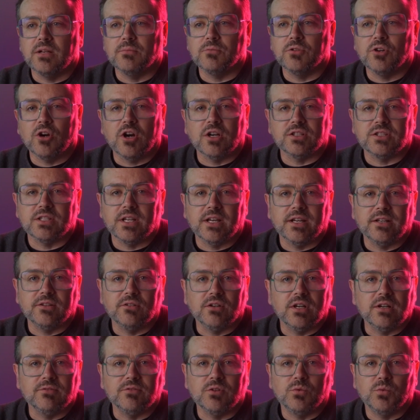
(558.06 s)
cross-eyed, or
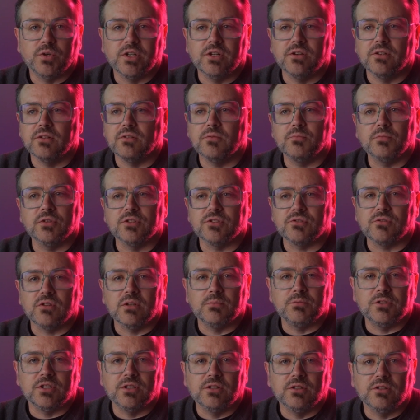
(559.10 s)
I have a weird
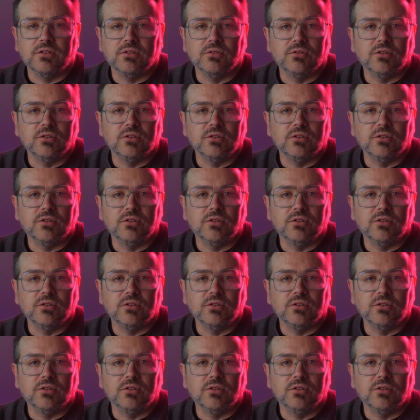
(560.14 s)
prescription,